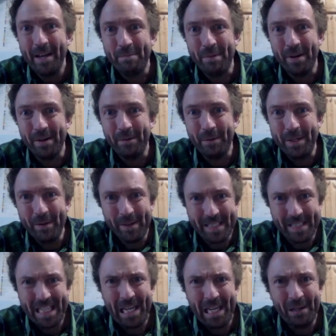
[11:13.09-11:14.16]
But when you
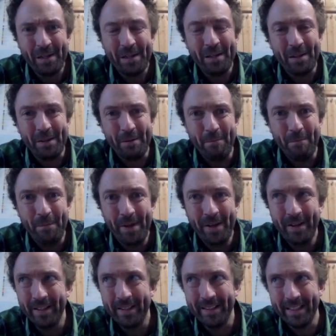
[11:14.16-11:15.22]
actually look at them,
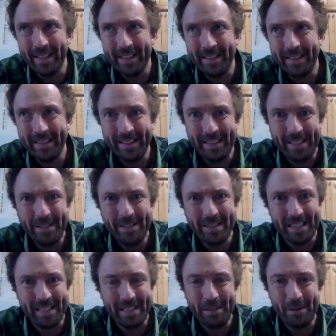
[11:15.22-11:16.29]
they're
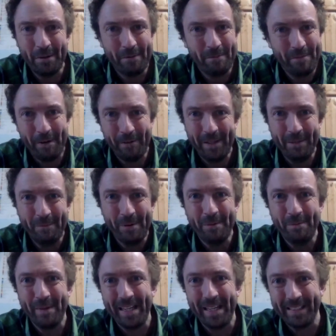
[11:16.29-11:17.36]
usually not very well
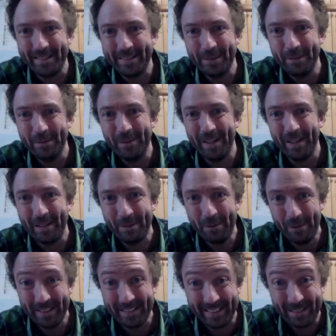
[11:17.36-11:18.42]
made at all. Like the
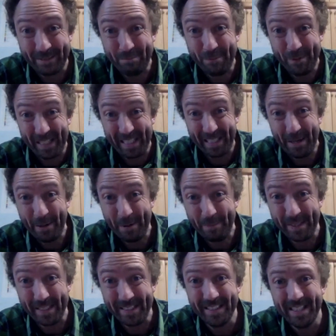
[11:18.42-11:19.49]
quality's pretty garbage.